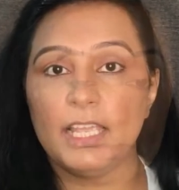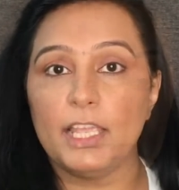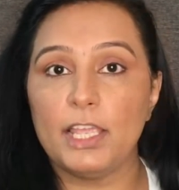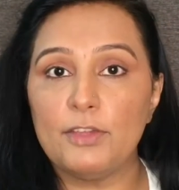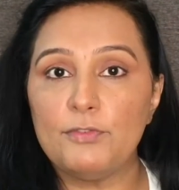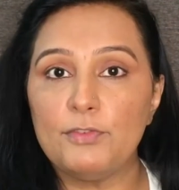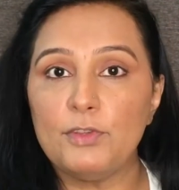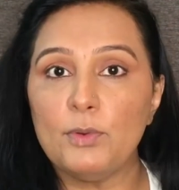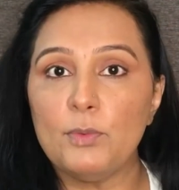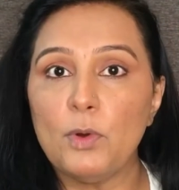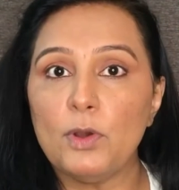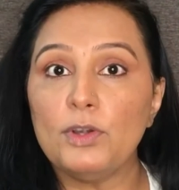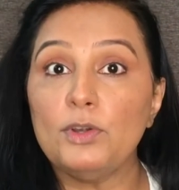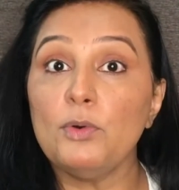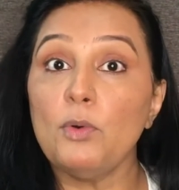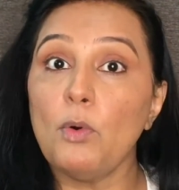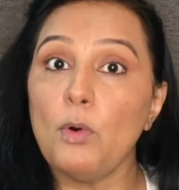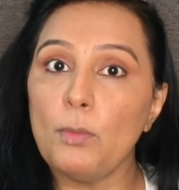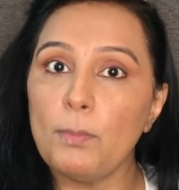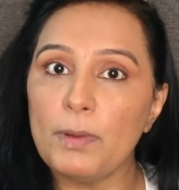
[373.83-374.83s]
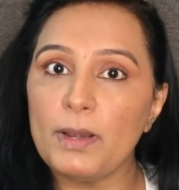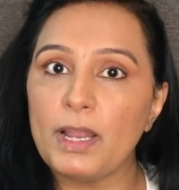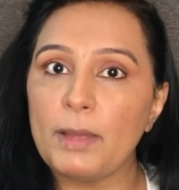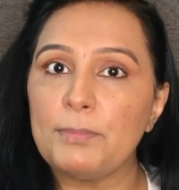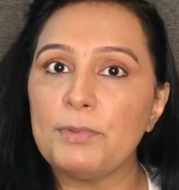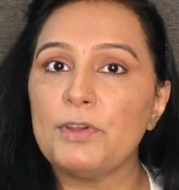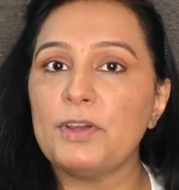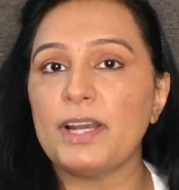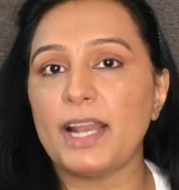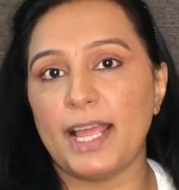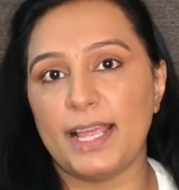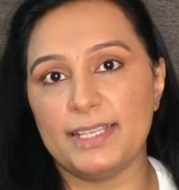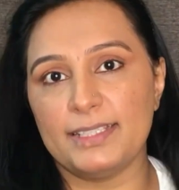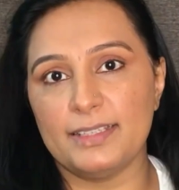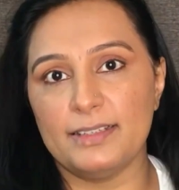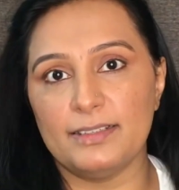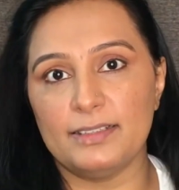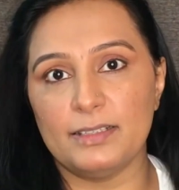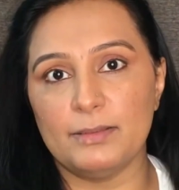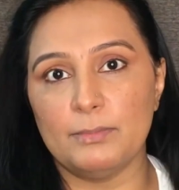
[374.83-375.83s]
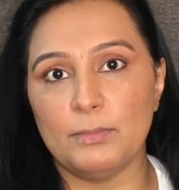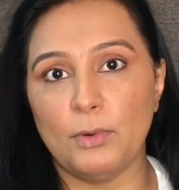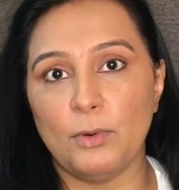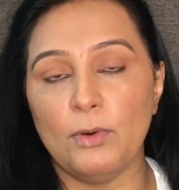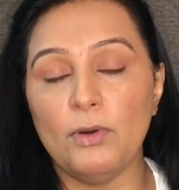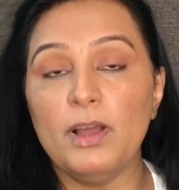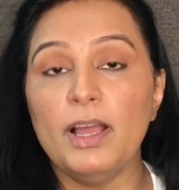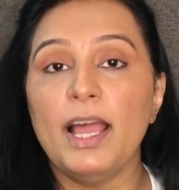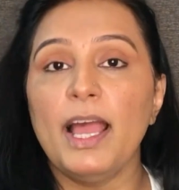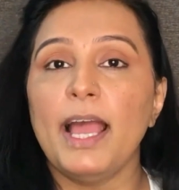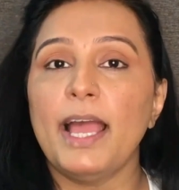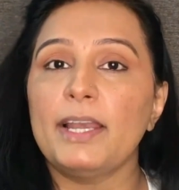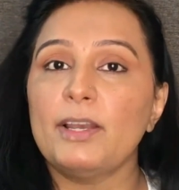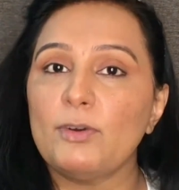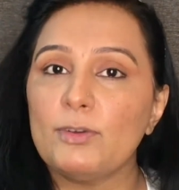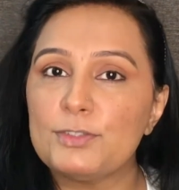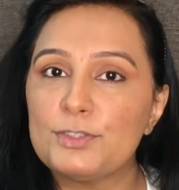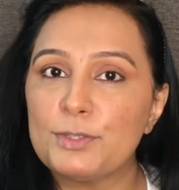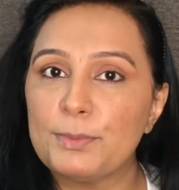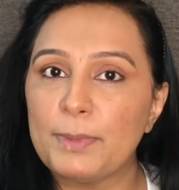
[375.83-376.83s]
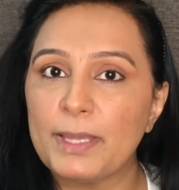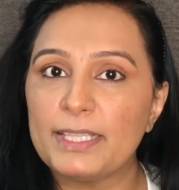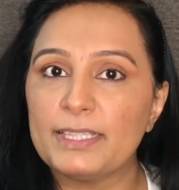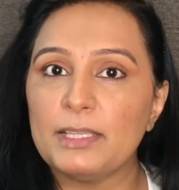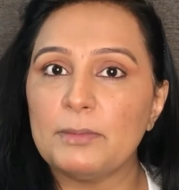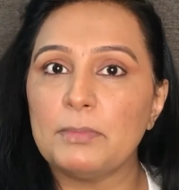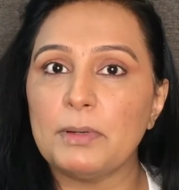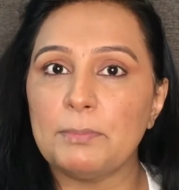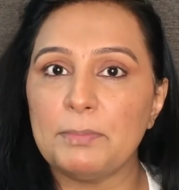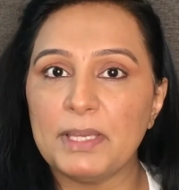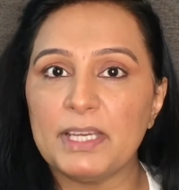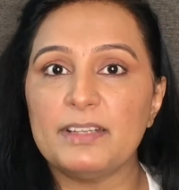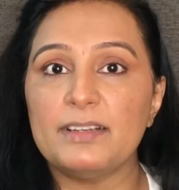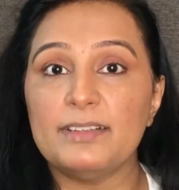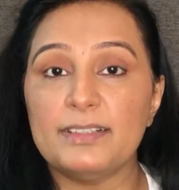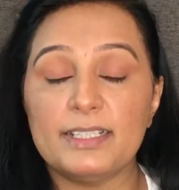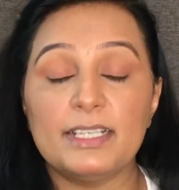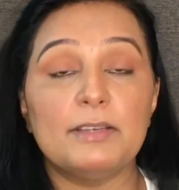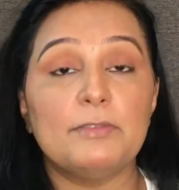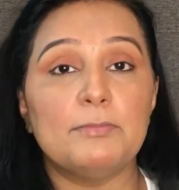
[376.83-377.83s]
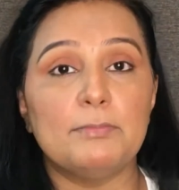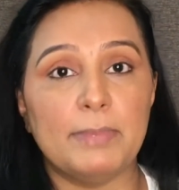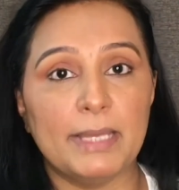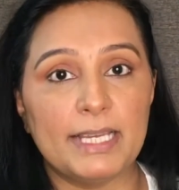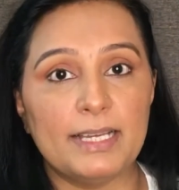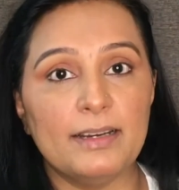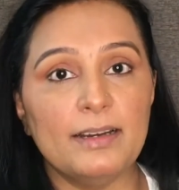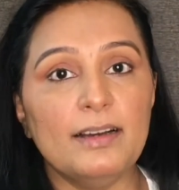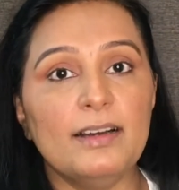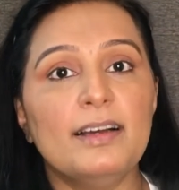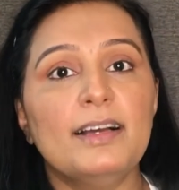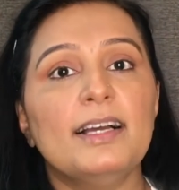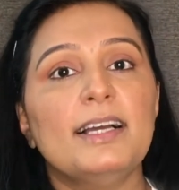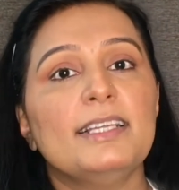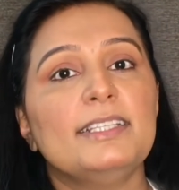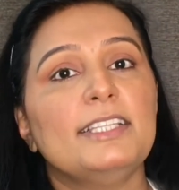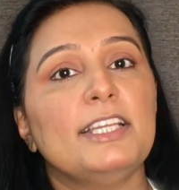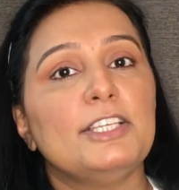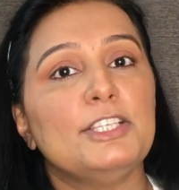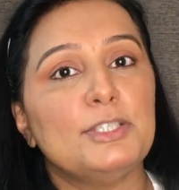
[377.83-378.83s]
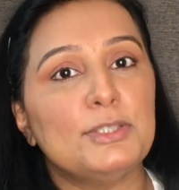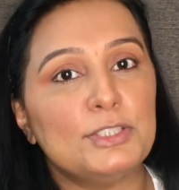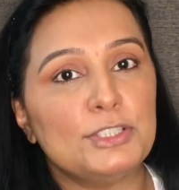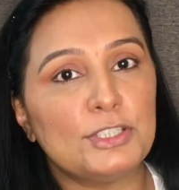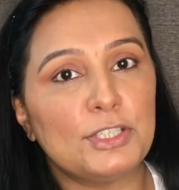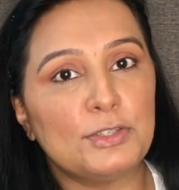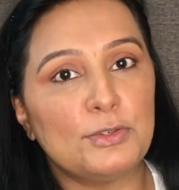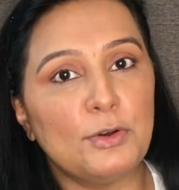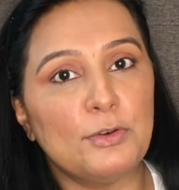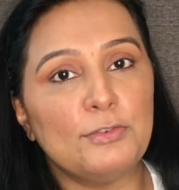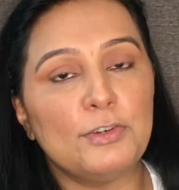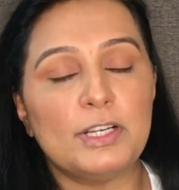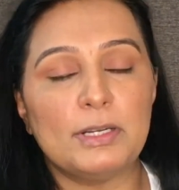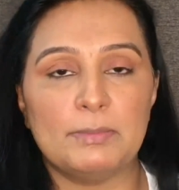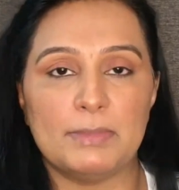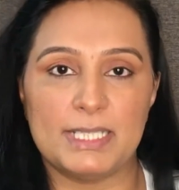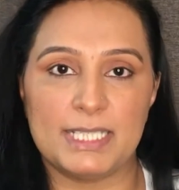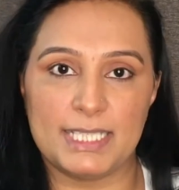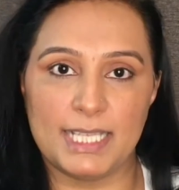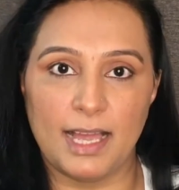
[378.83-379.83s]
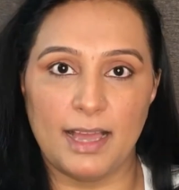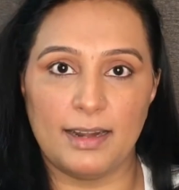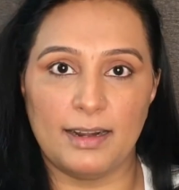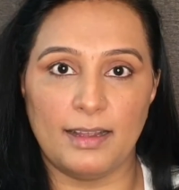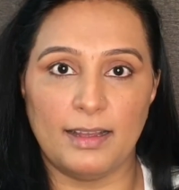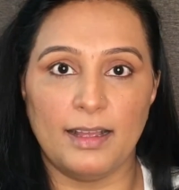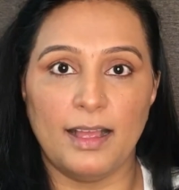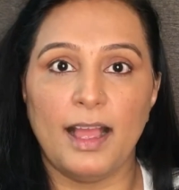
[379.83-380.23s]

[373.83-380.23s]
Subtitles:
If you want to open up your eyes a little more and also make them appear a little bigger, then you should go for a mascara.